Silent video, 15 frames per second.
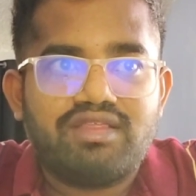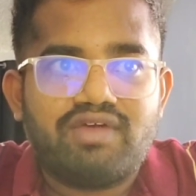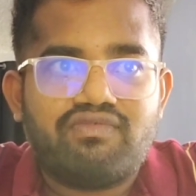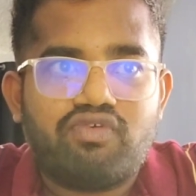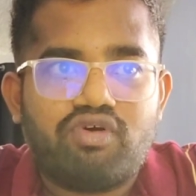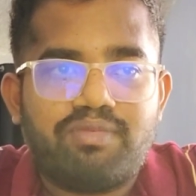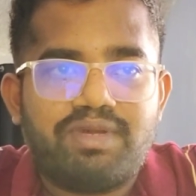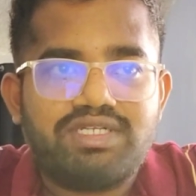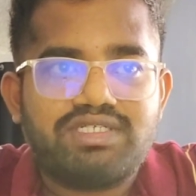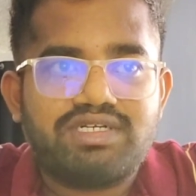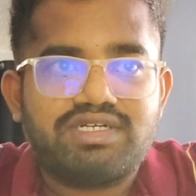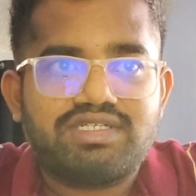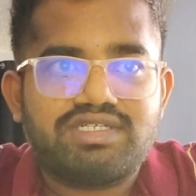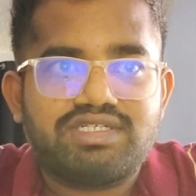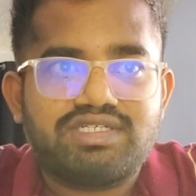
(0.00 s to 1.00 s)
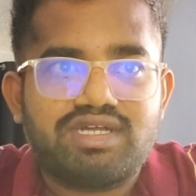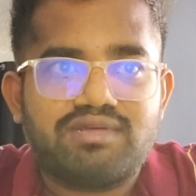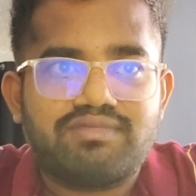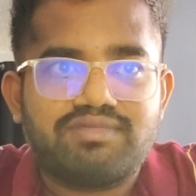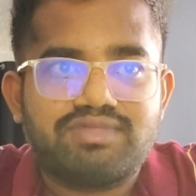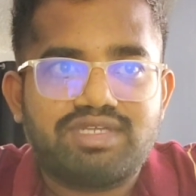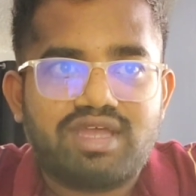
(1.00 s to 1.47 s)
The forementioned
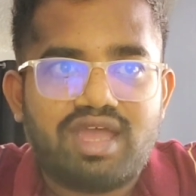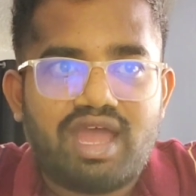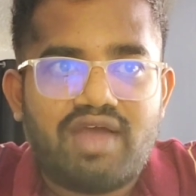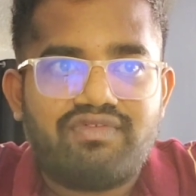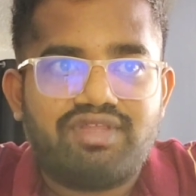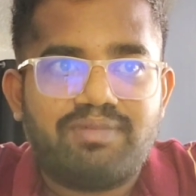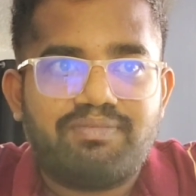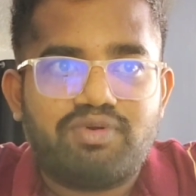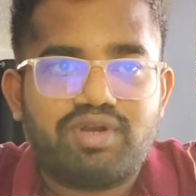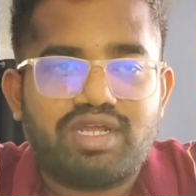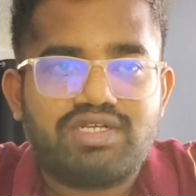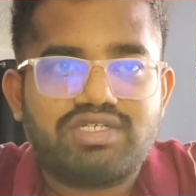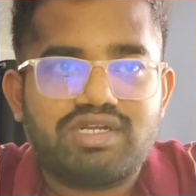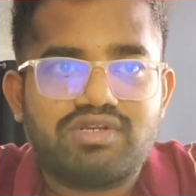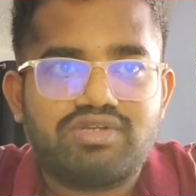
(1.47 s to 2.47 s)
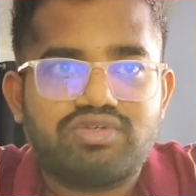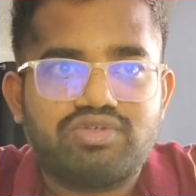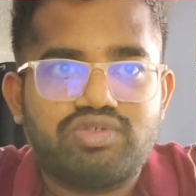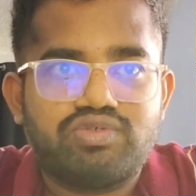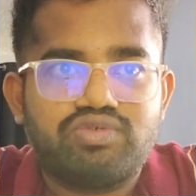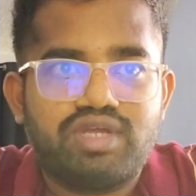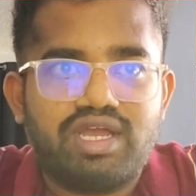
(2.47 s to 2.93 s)
systems have the potential to
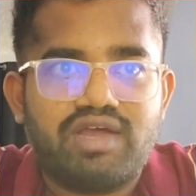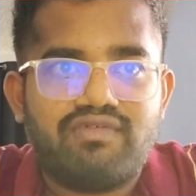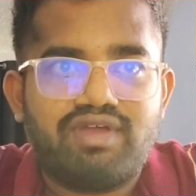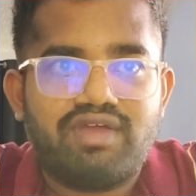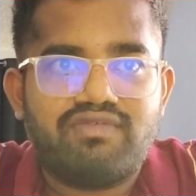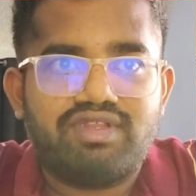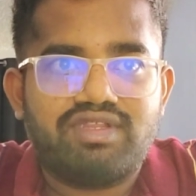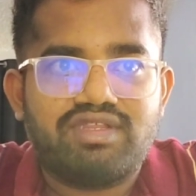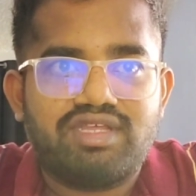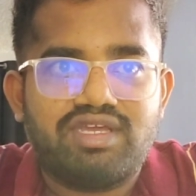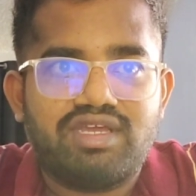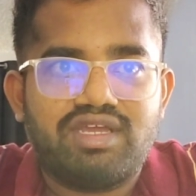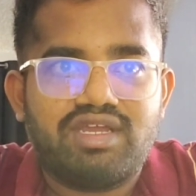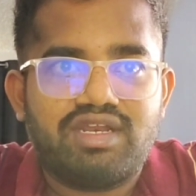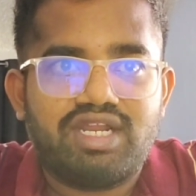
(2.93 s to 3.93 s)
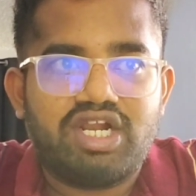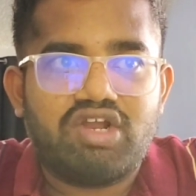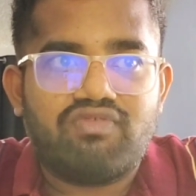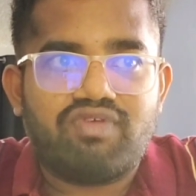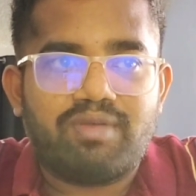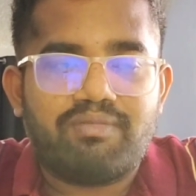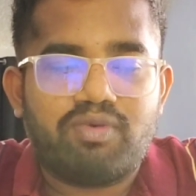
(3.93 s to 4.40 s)
do away with the need
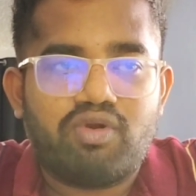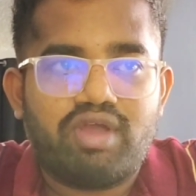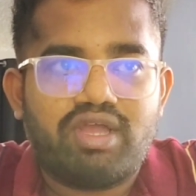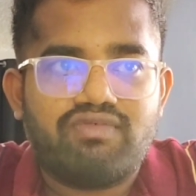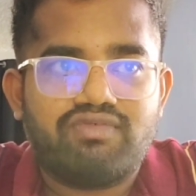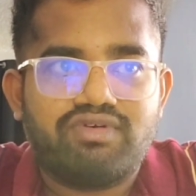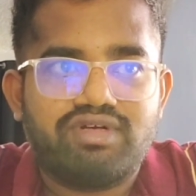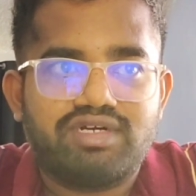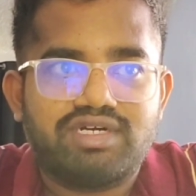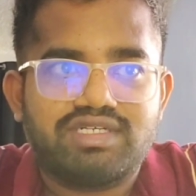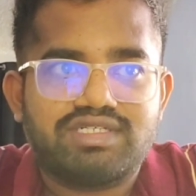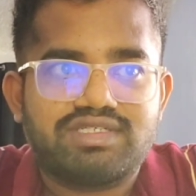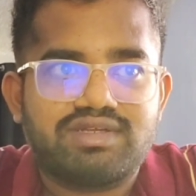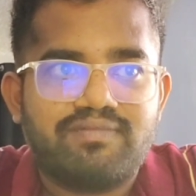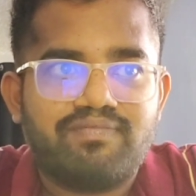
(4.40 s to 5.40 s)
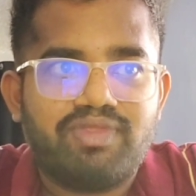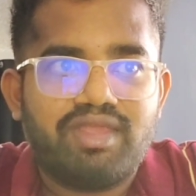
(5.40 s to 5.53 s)
of employing workers.